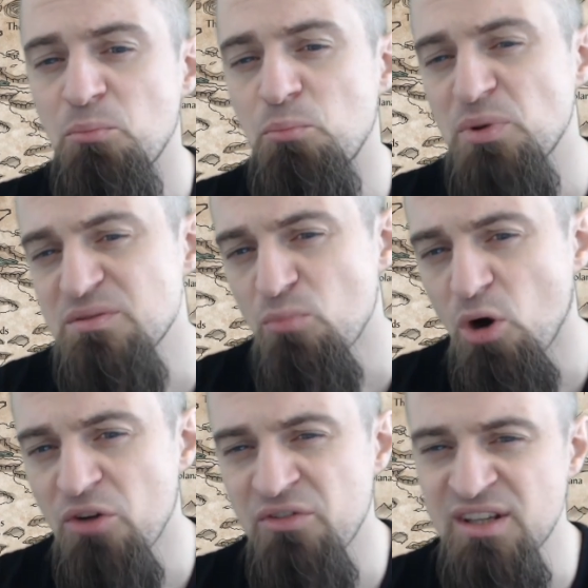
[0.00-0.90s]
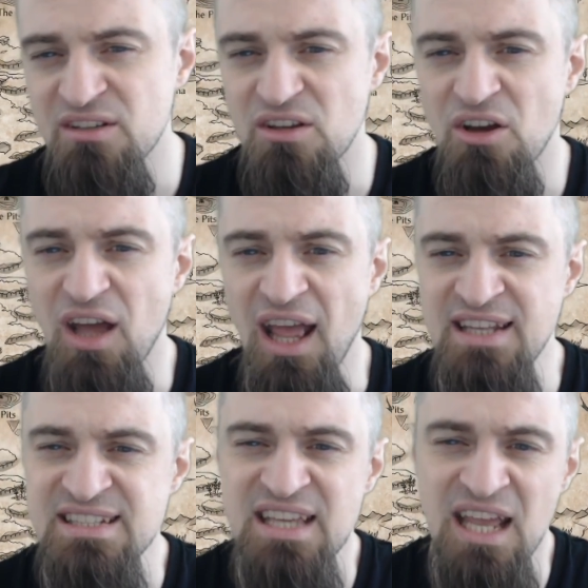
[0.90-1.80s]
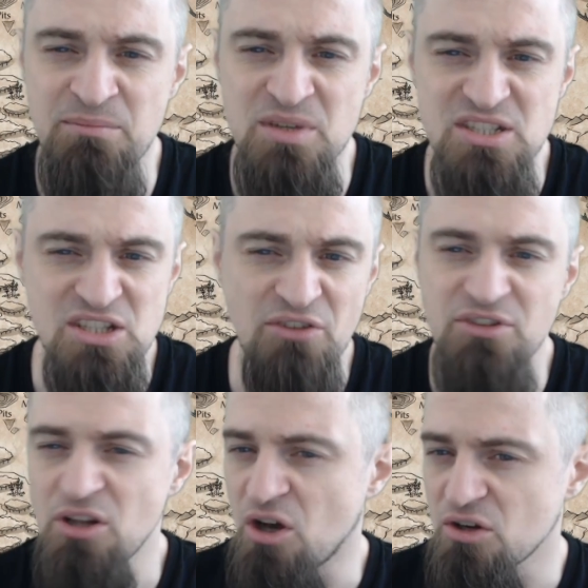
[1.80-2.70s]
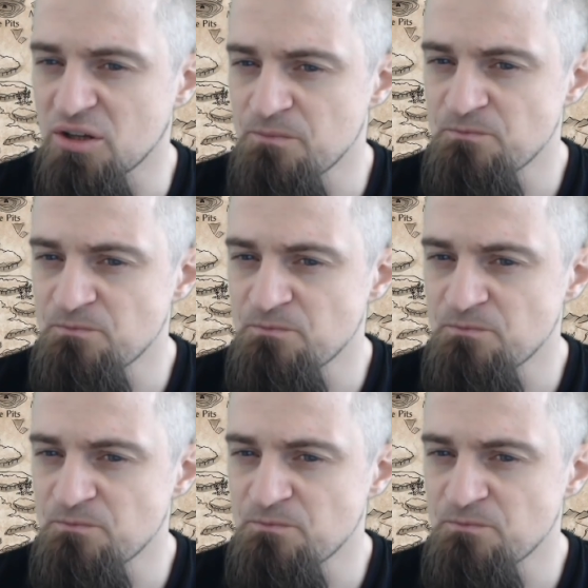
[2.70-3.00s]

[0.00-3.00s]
but more of an endgame soft lock.